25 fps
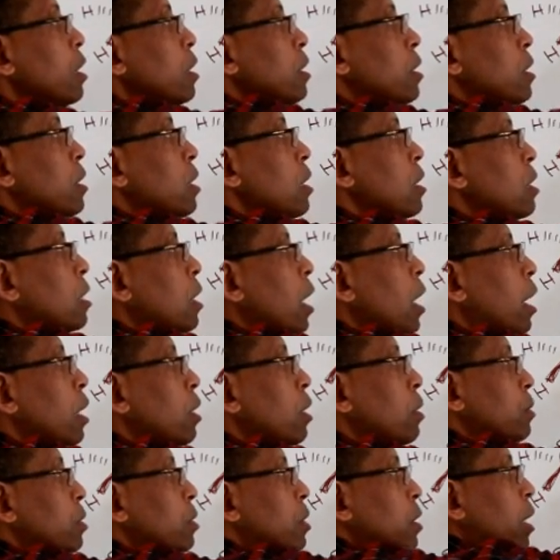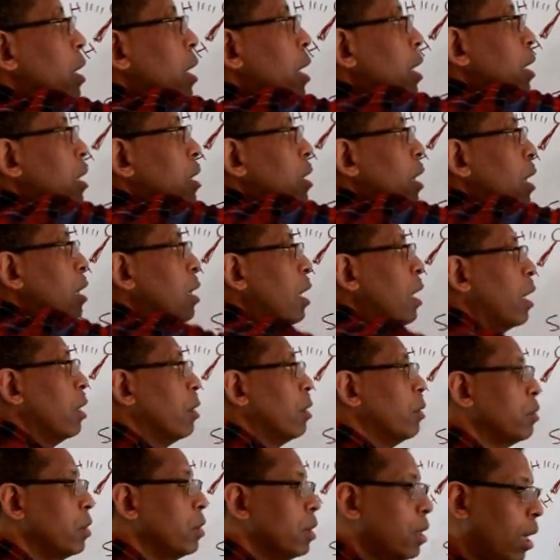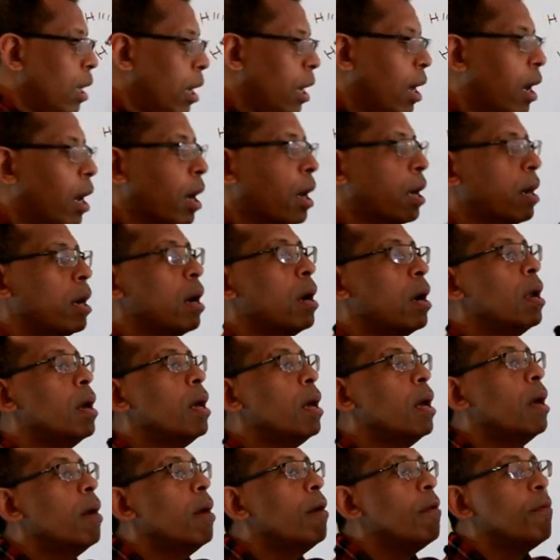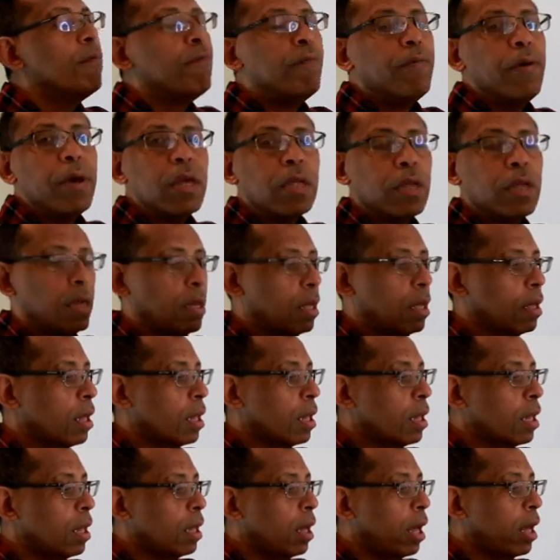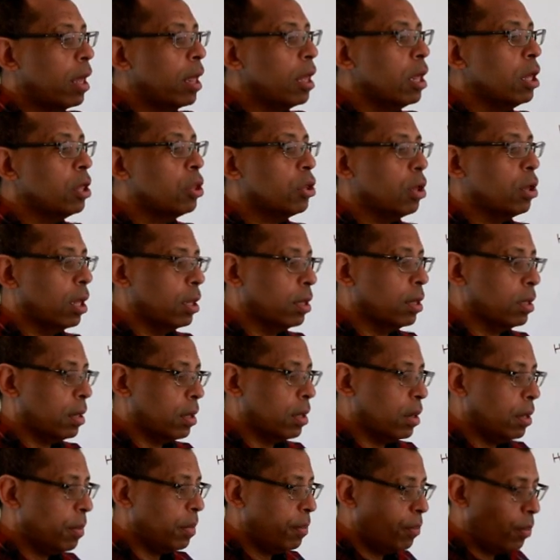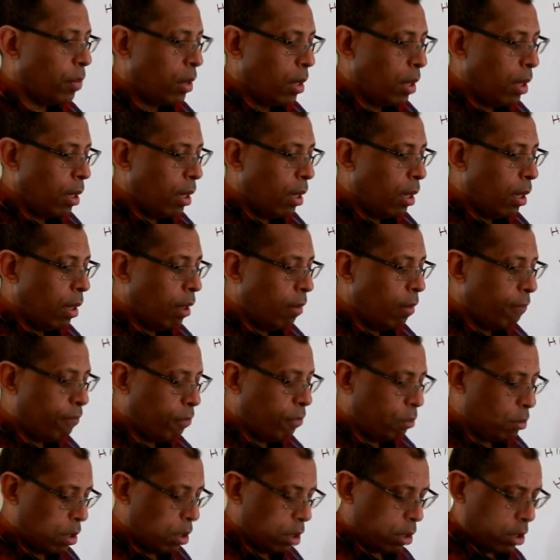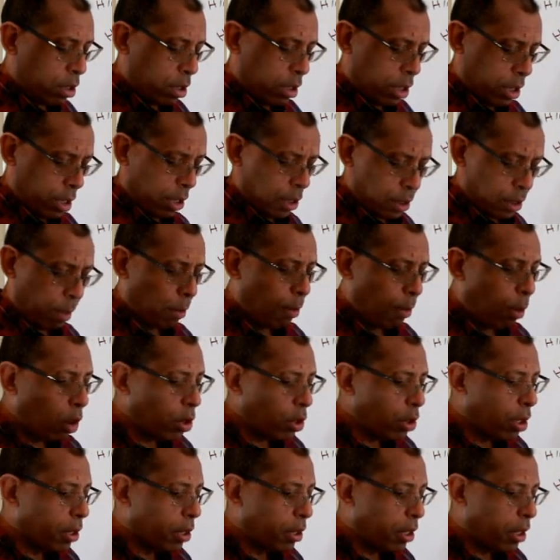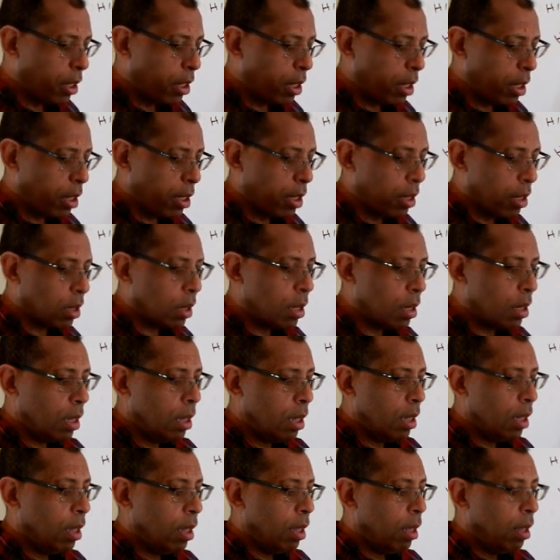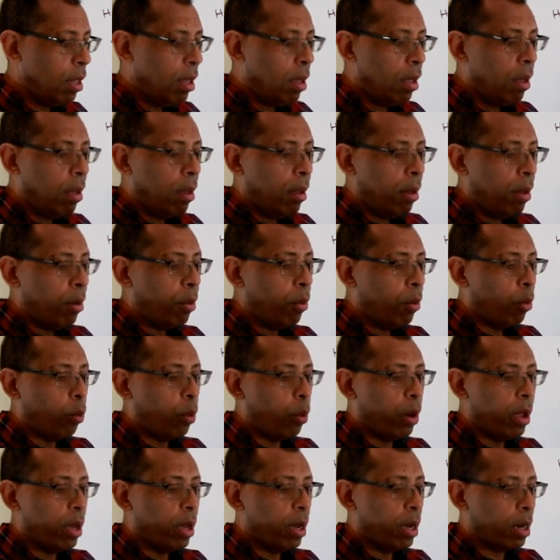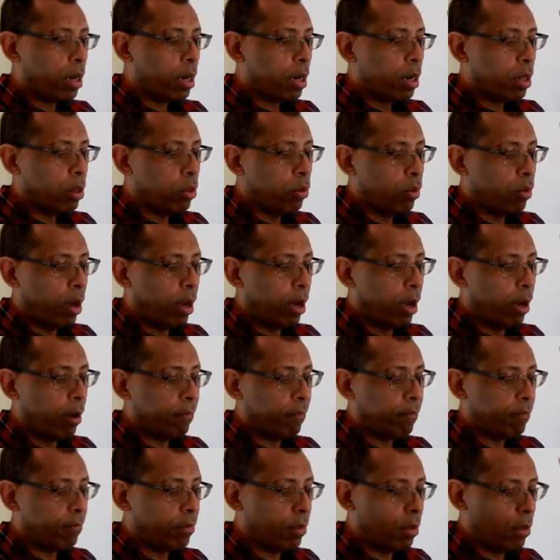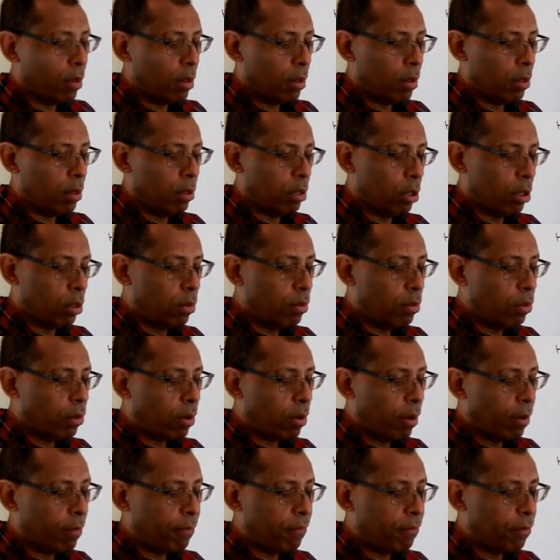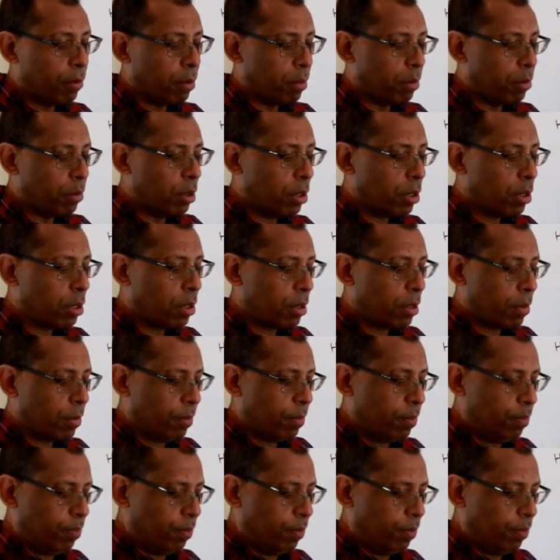this hydrogen and that hydrogen are facing each other. If you just see the model here, where you have the two conformers,